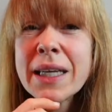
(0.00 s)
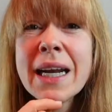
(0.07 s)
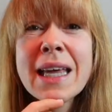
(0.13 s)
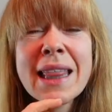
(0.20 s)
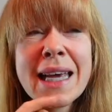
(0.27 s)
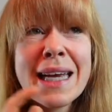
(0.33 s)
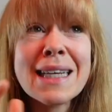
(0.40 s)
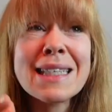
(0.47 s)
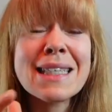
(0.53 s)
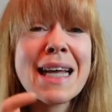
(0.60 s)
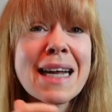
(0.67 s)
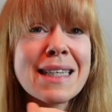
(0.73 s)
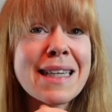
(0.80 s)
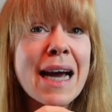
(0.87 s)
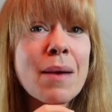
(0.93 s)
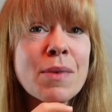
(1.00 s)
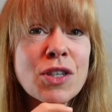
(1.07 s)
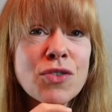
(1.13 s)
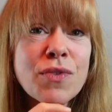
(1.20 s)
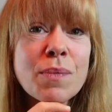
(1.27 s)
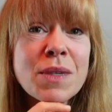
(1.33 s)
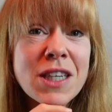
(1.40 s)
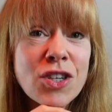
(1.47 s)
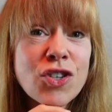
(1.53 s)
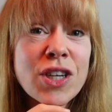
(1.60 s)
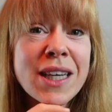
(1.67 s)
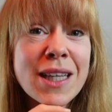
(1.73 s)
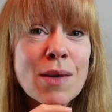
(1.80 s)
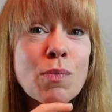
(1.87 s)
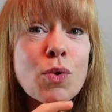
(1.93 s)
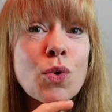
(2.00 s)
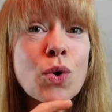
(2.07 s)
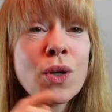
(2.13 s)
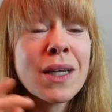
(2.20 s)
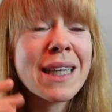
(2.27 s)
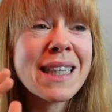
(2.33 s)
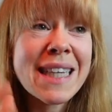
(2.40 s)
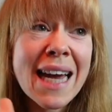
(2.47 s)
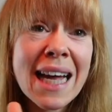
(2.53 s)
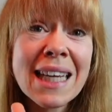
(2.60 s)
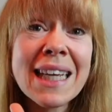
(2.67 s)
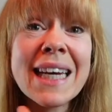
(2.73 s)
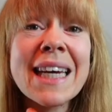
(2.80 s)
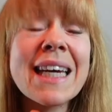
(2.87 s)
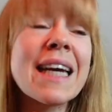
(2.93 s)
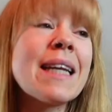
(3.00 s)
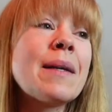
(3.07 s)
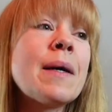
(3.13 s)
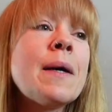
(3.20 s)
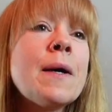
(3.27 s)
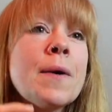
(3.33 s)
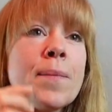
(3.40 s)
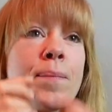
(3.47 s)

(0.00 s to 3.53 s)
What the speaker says: And I think it's that damage from teaching in the pool and yelling and